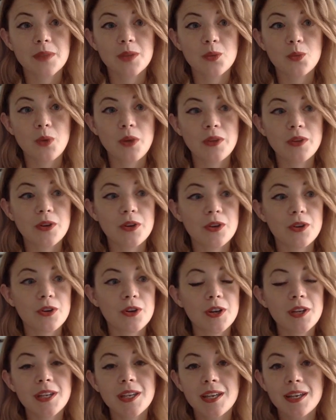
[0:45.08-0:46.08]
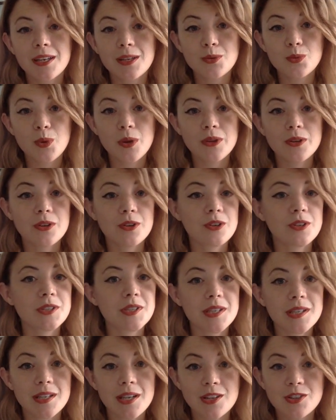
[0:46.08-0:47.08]
Whether you're a kid, whether you're a
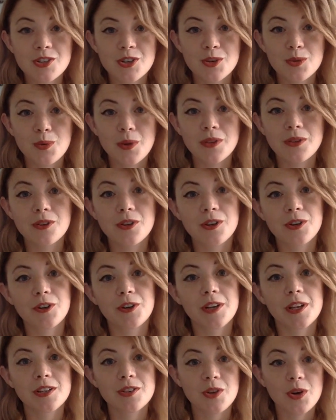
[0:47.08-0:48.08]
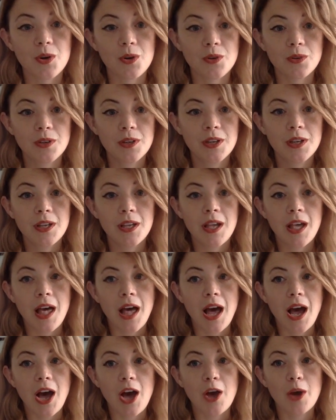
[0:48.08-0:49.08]
teenager, whether you're an adult.
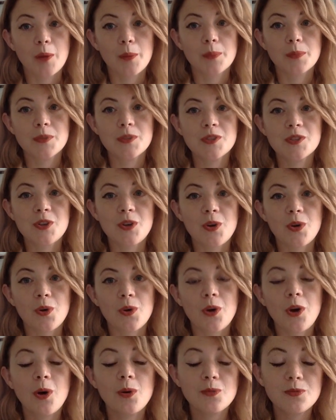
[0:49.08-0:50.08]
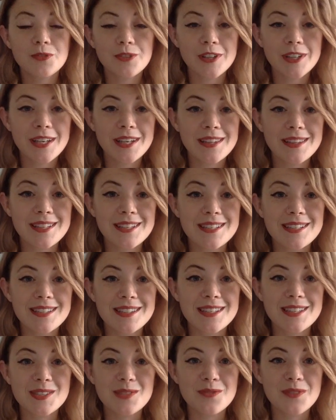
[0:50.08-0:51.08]
So hopefully
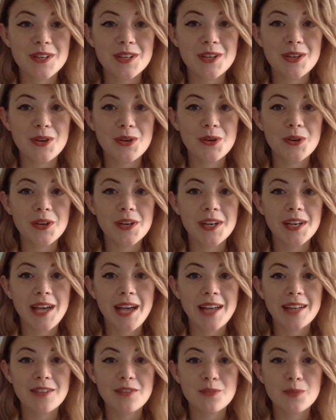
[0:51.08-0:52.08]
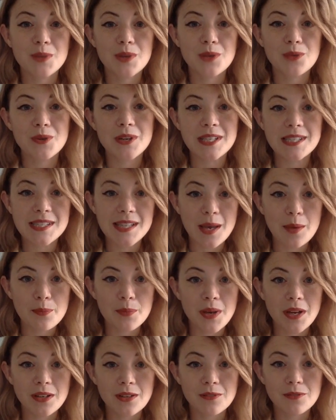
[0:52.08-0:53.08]
this video can kind of be a reset
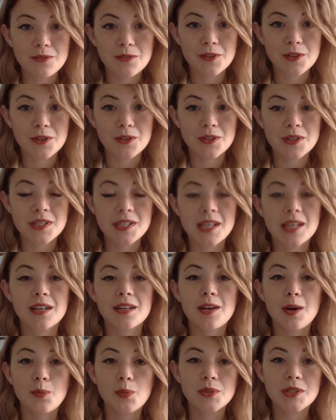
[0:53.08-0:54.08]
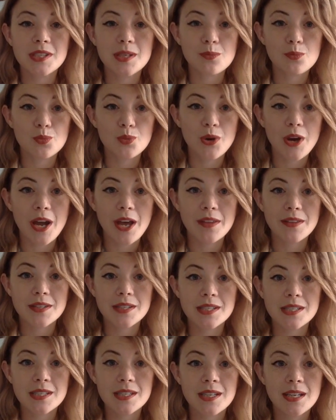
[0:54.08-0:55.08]
button for you to take a couple deep
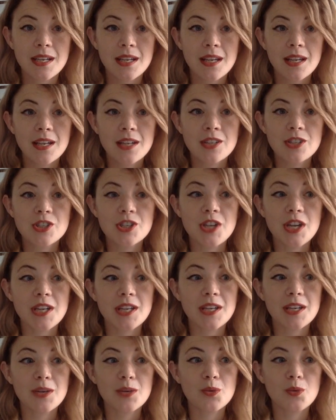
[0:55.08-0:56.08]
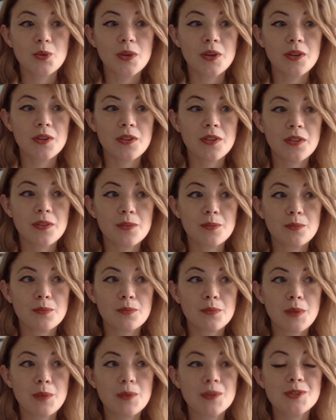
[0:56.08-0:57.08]
breaths, check in with
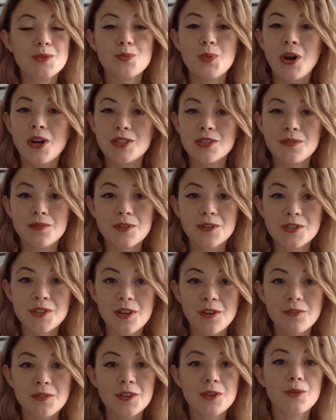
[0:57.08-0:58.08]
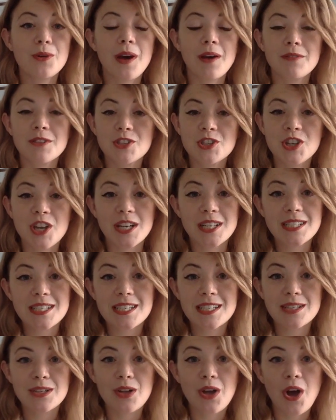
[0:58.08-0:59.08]
maybe some parts of yourself that you haven't checked
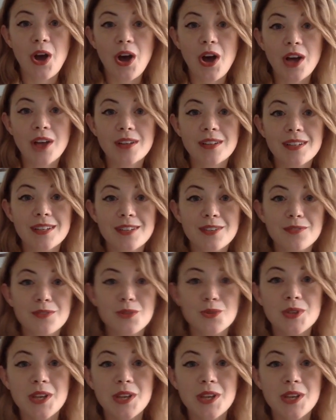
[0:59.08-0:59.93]
in on in a few